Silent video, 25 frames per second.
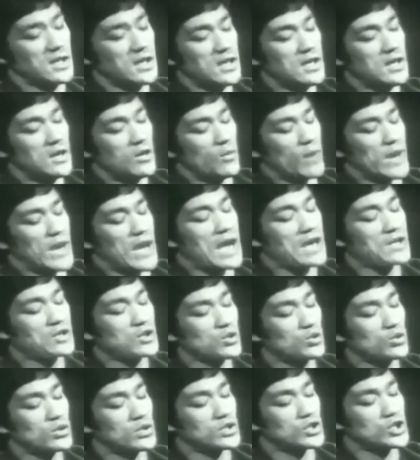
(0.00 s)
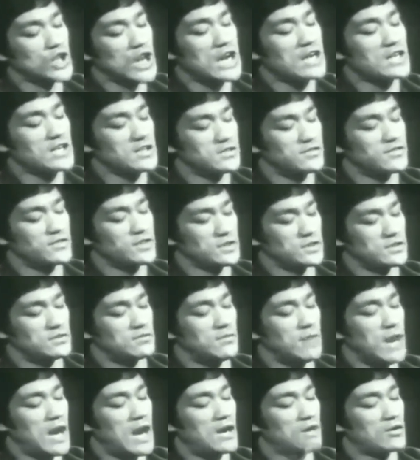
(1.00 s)
When I do the Chinese film,
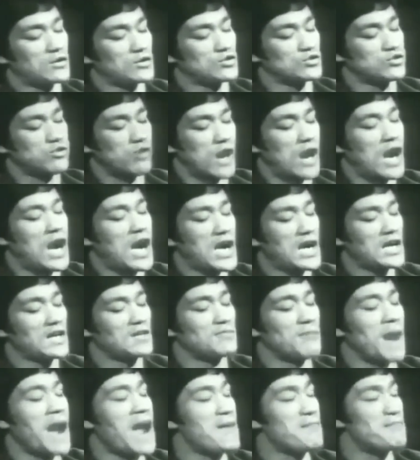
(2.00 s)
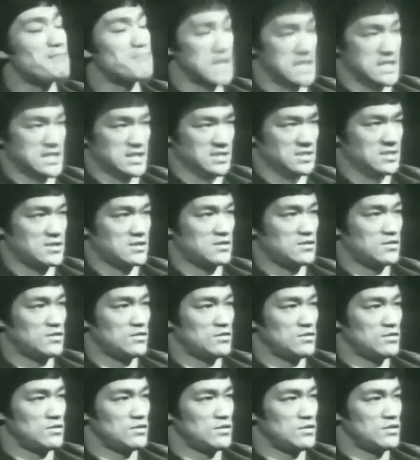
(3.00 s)
I'll try my best
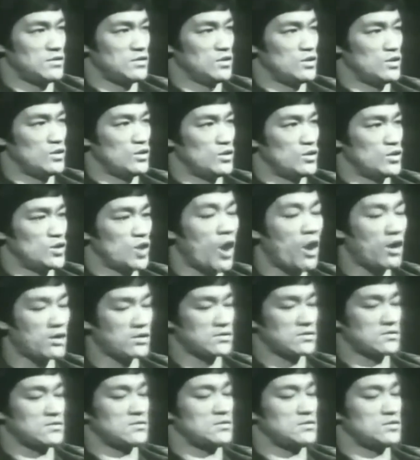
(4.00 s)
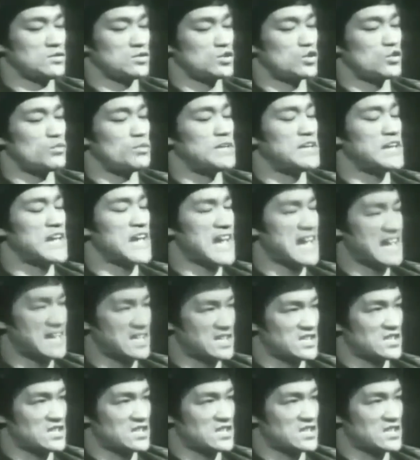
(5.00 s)
not to be as